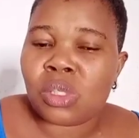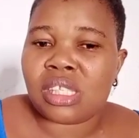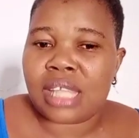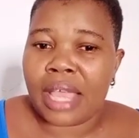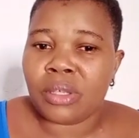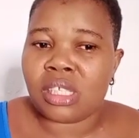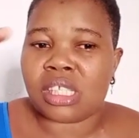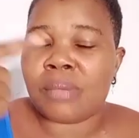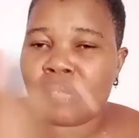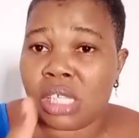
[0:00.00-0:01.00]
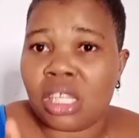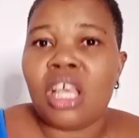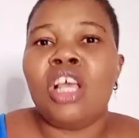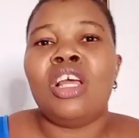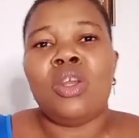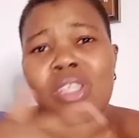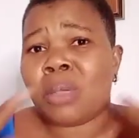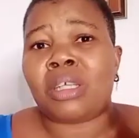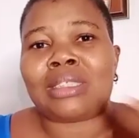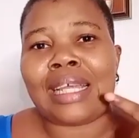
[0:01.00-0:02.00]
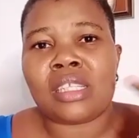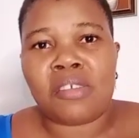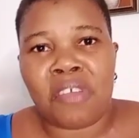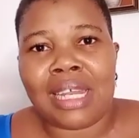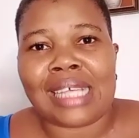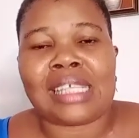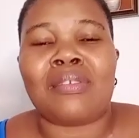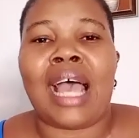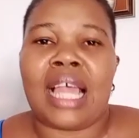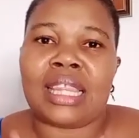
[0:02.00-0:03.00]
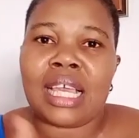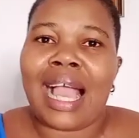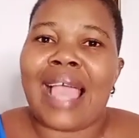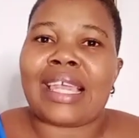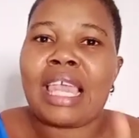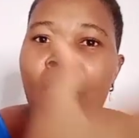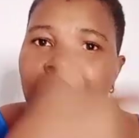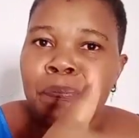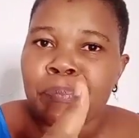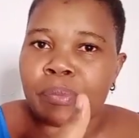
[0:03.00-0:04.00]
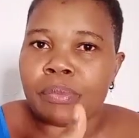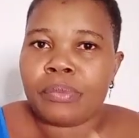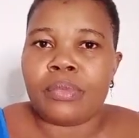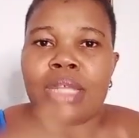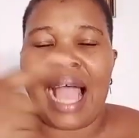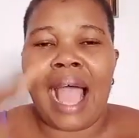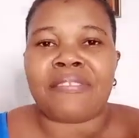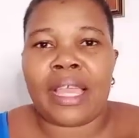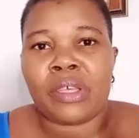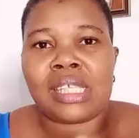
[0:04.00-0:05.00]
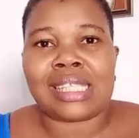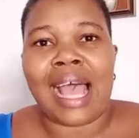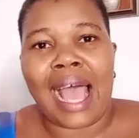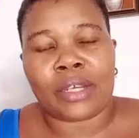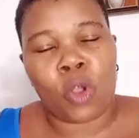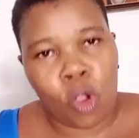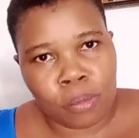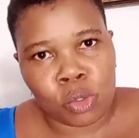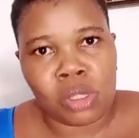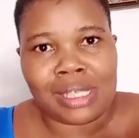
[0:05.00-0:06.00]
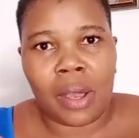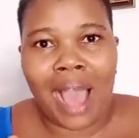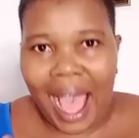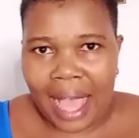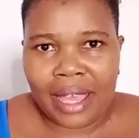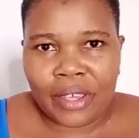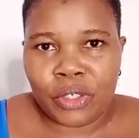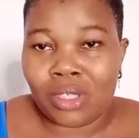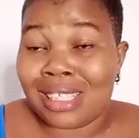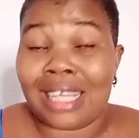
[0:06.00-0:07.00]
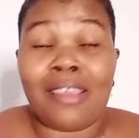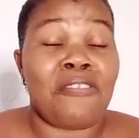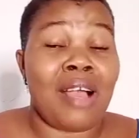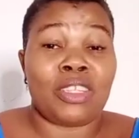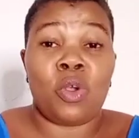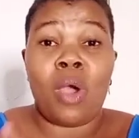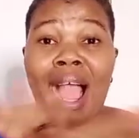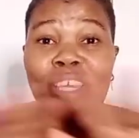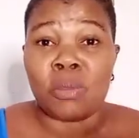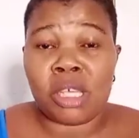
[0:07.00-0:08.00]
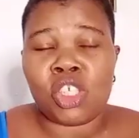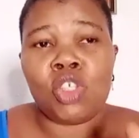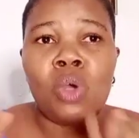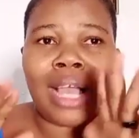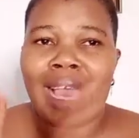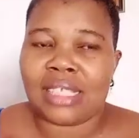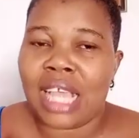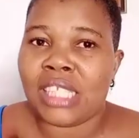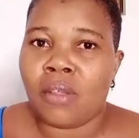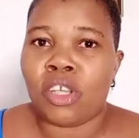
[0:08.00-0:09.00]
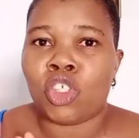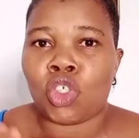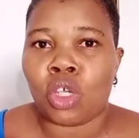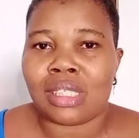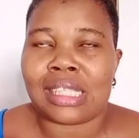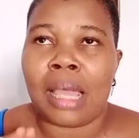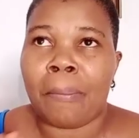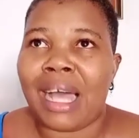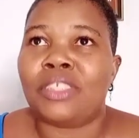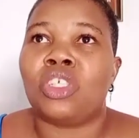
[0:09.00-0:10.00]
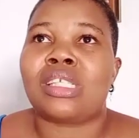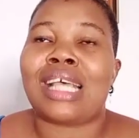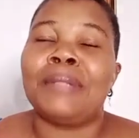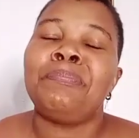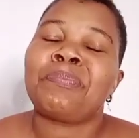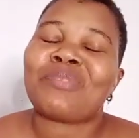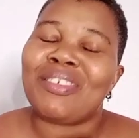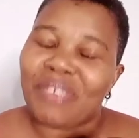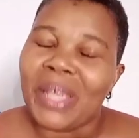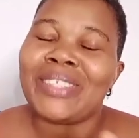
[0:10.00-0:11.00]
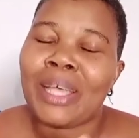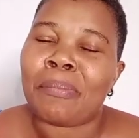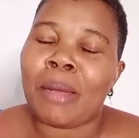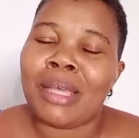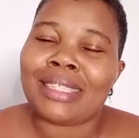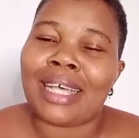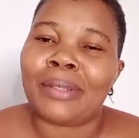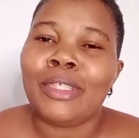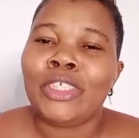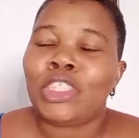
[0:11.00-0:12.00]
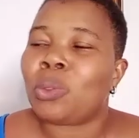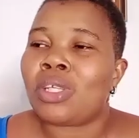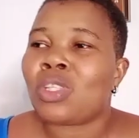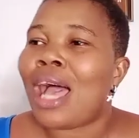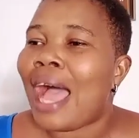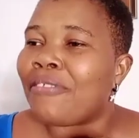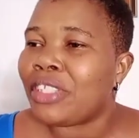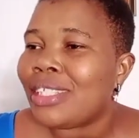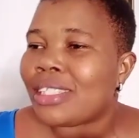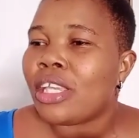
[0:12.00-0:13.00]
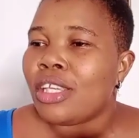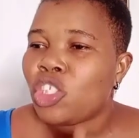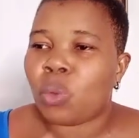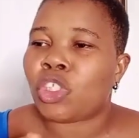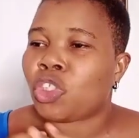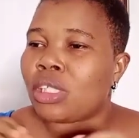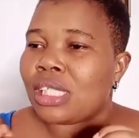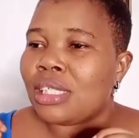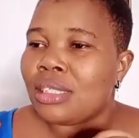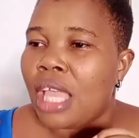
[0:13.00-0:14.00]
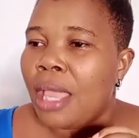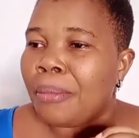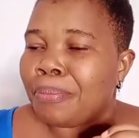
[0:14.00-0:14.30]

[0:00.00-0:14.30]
to tell you the same thing. Lucy was trying to defend herself that I think I came after your sister had come to tell her, you understand? In fact, the whole argument, you know, Kaisha is very short-tempered, you understand? Very temperamental. She was not having it. She was shutting